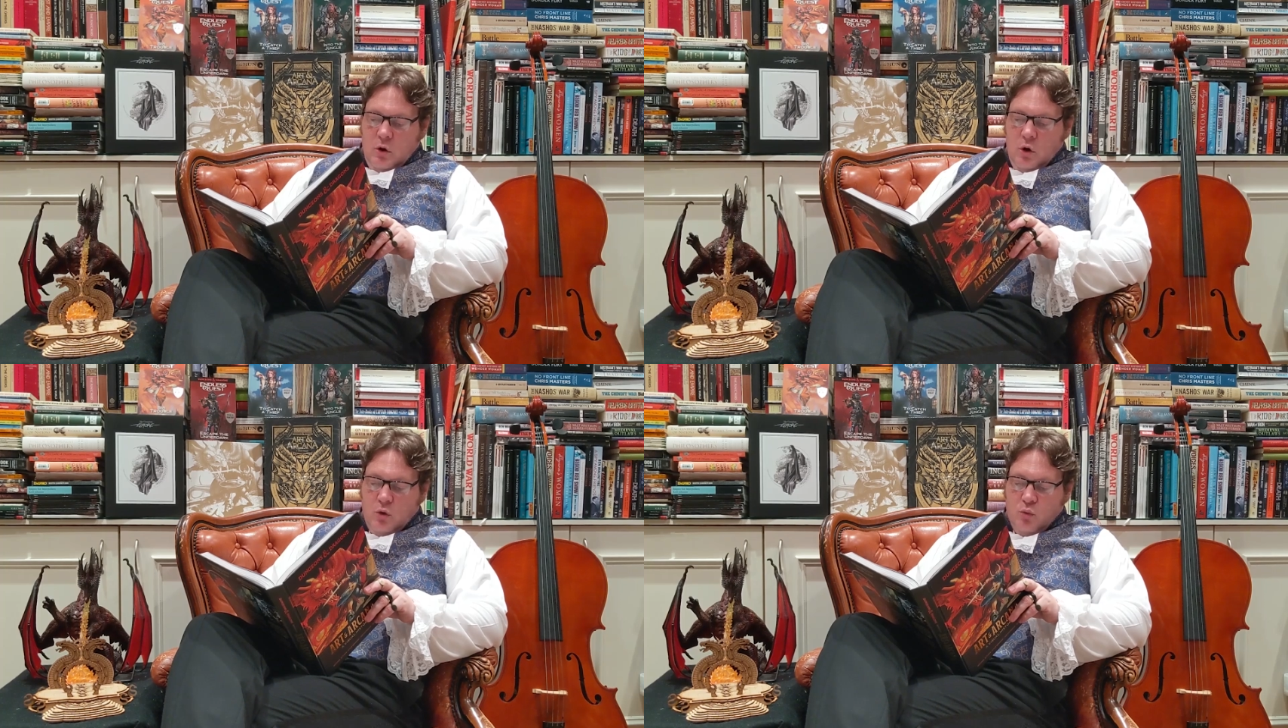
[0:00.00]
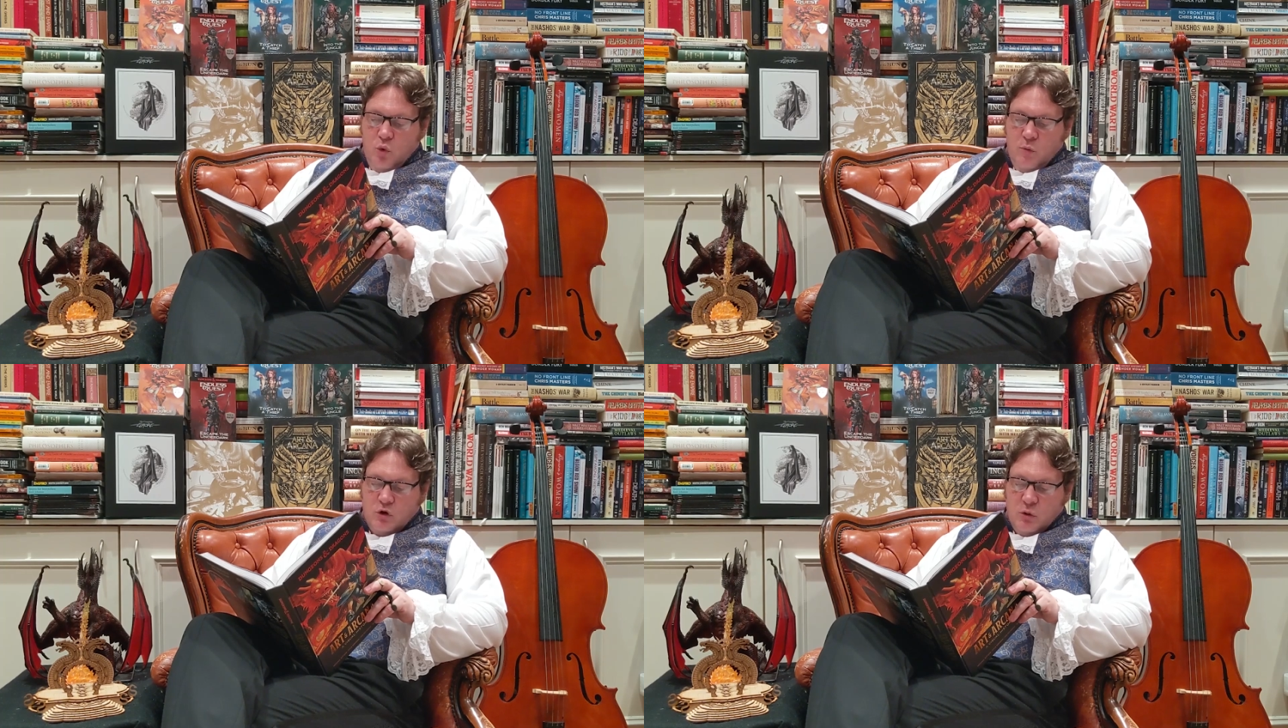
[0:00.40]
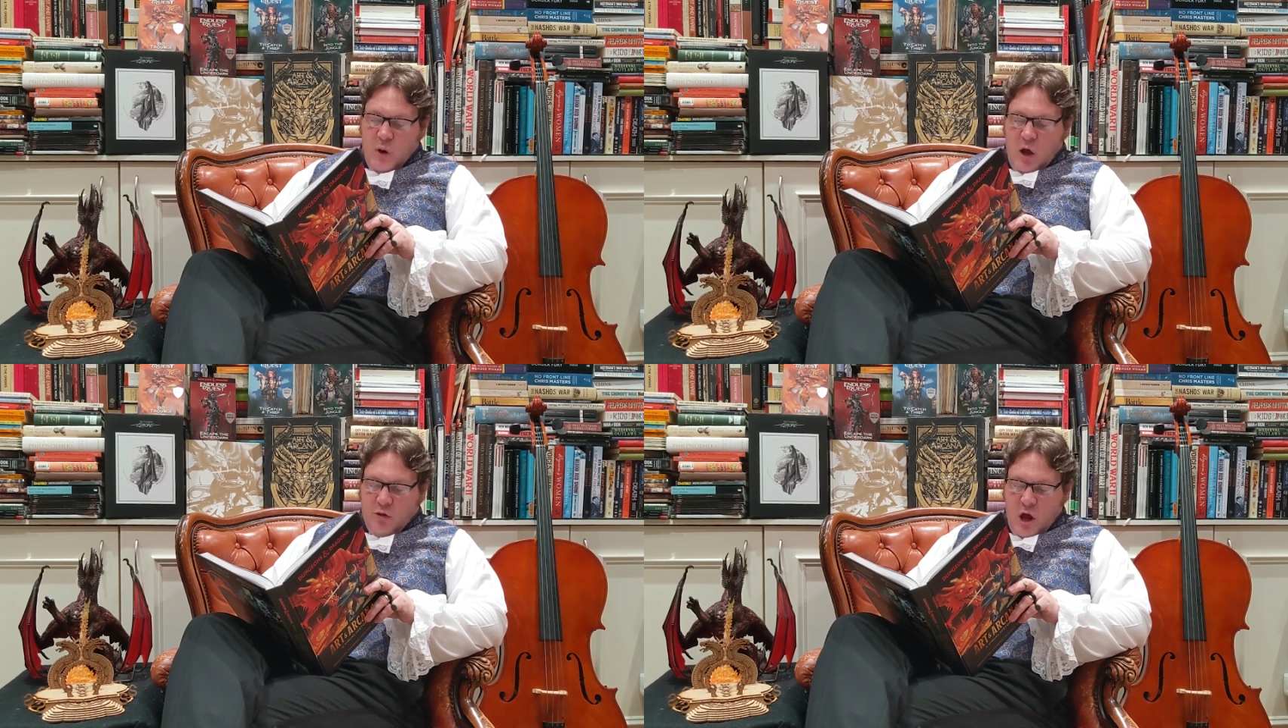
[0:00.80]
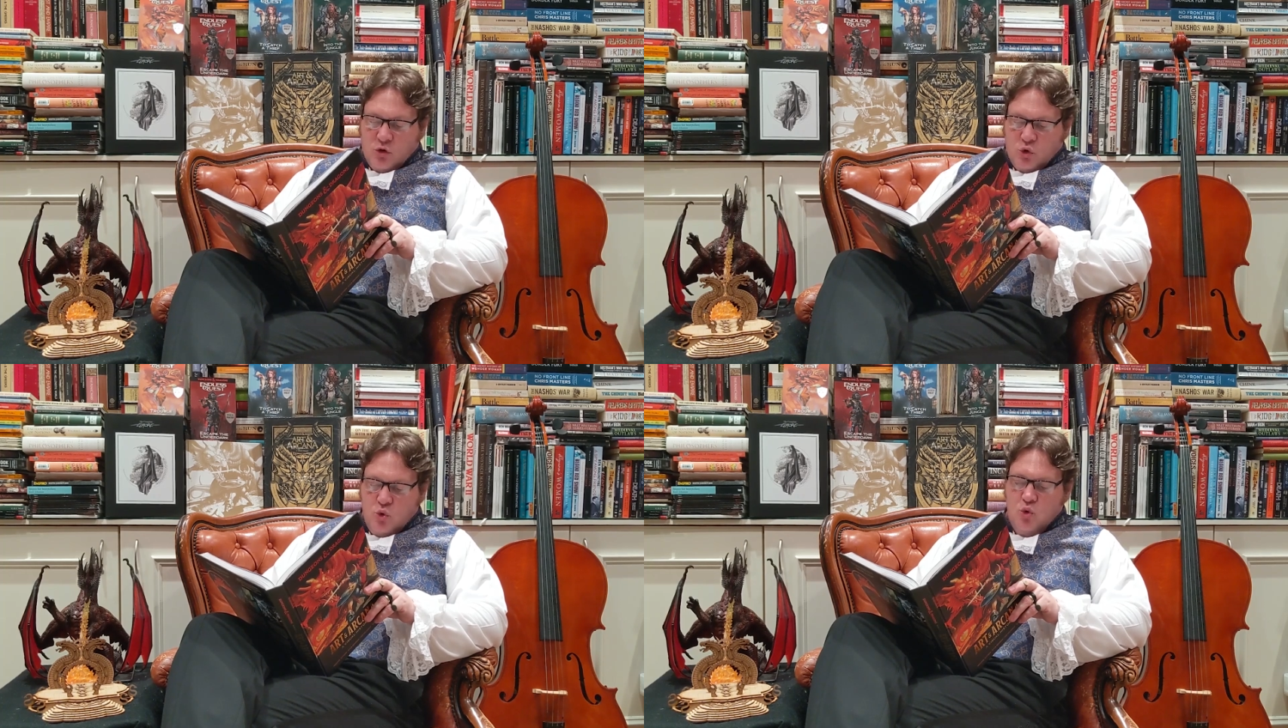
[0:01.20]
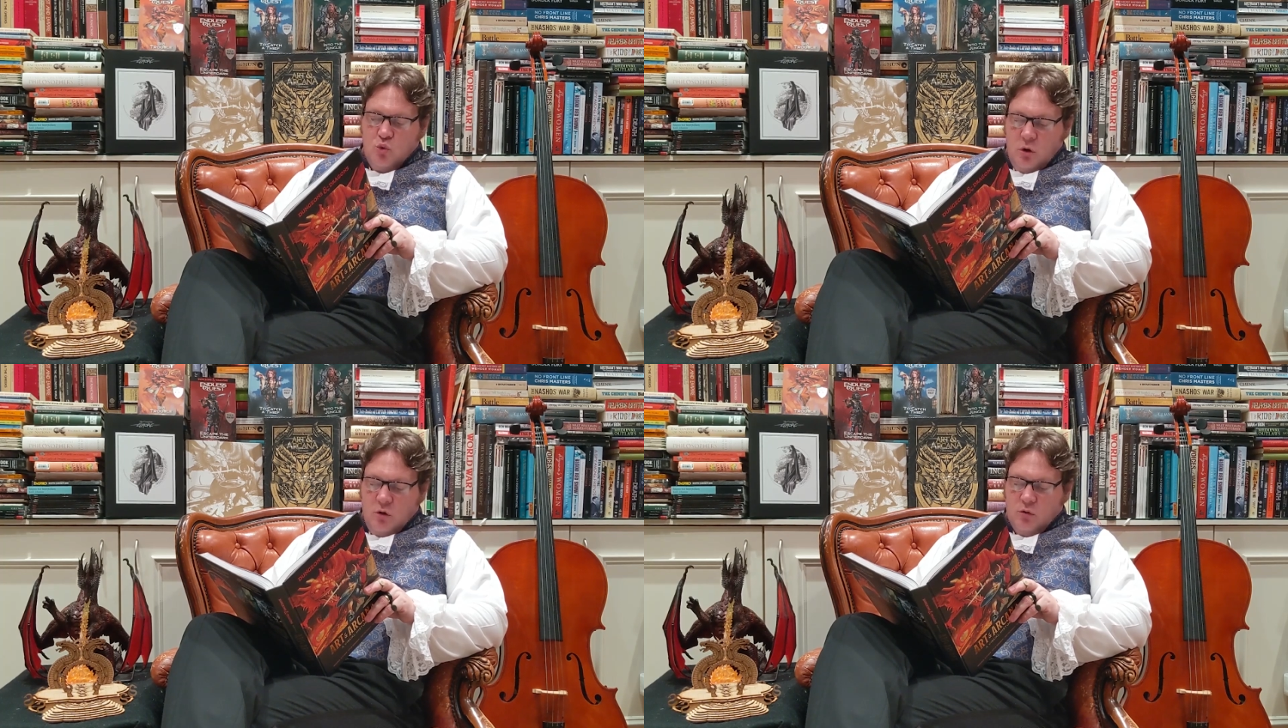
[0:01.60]
"Heard rumours about that
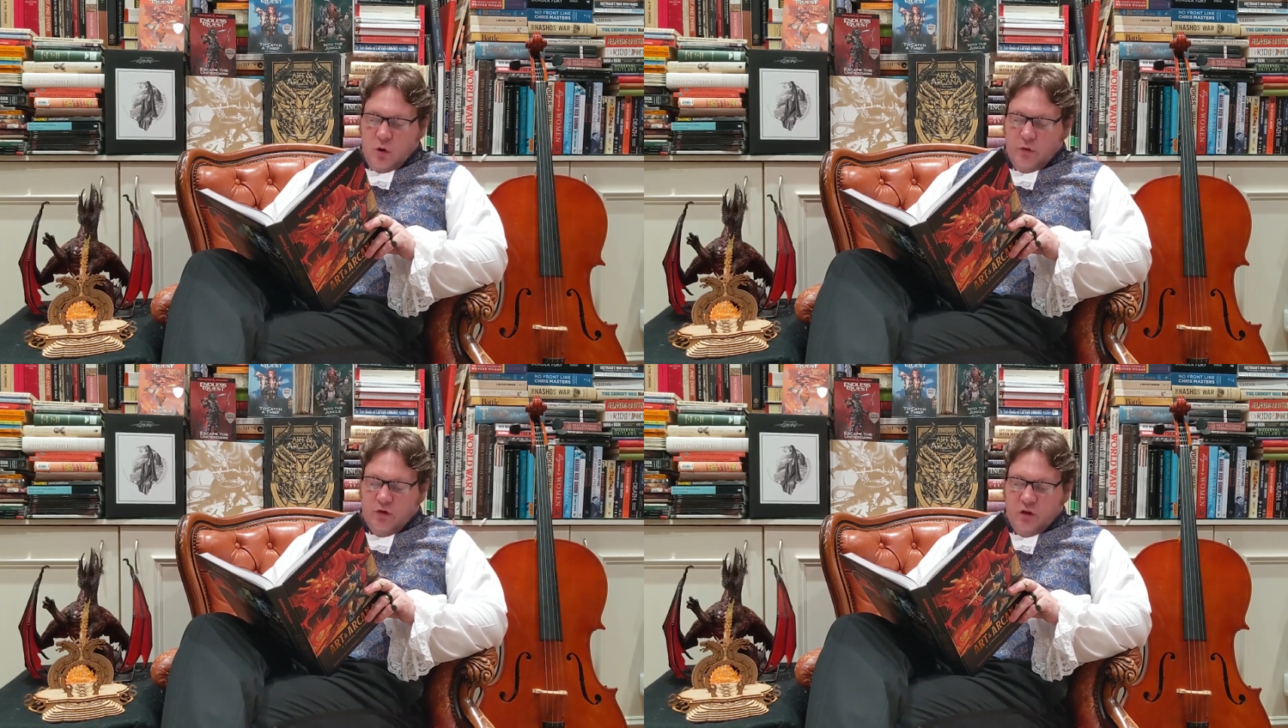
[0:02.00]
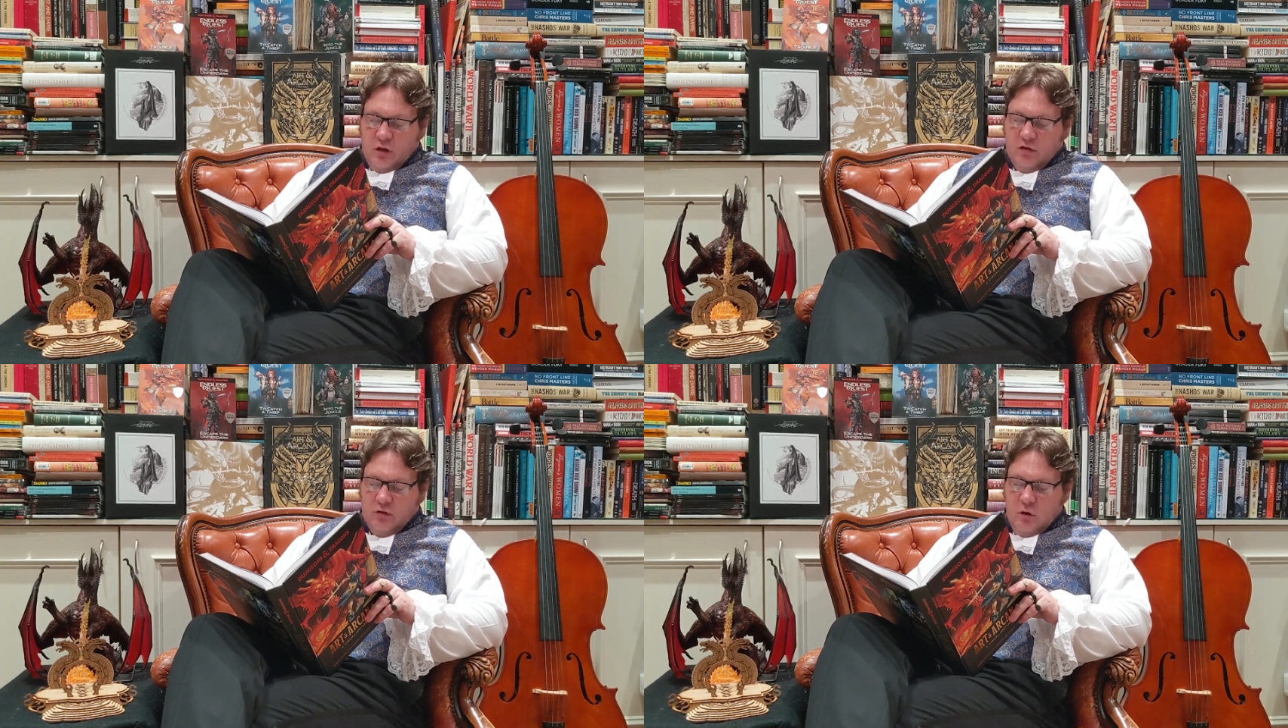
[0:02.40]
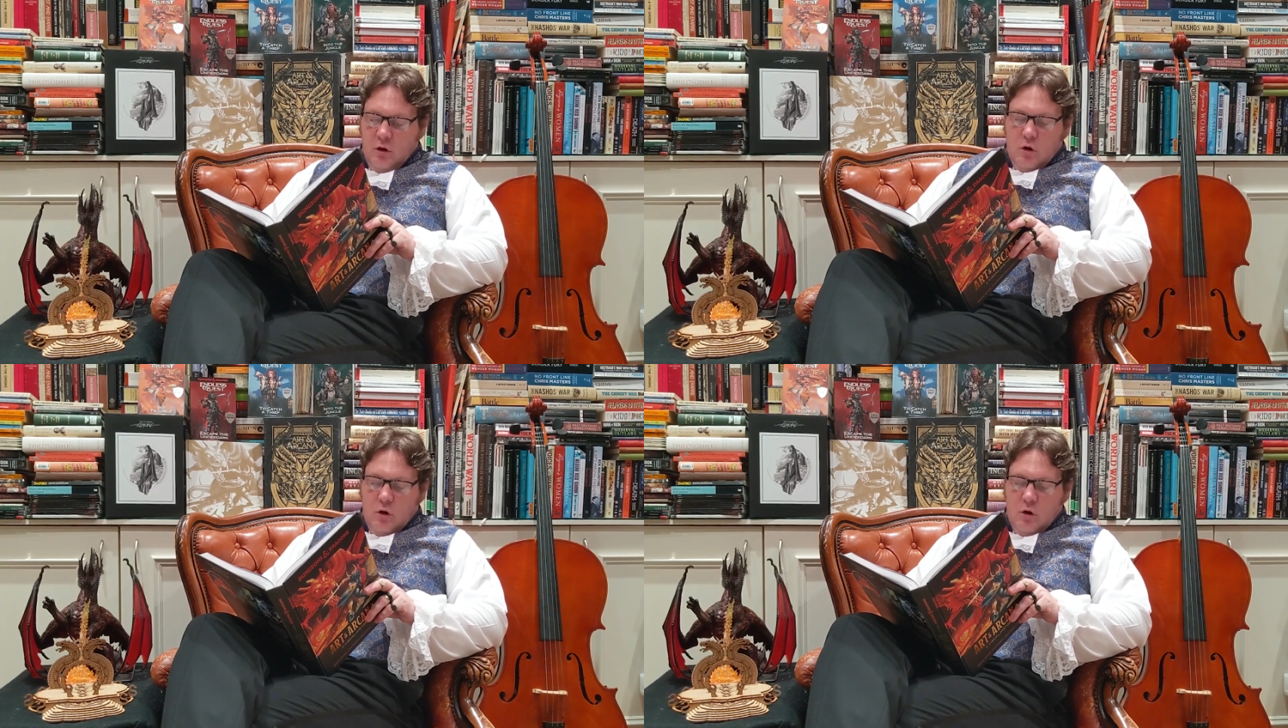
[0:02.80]
too," Ront says.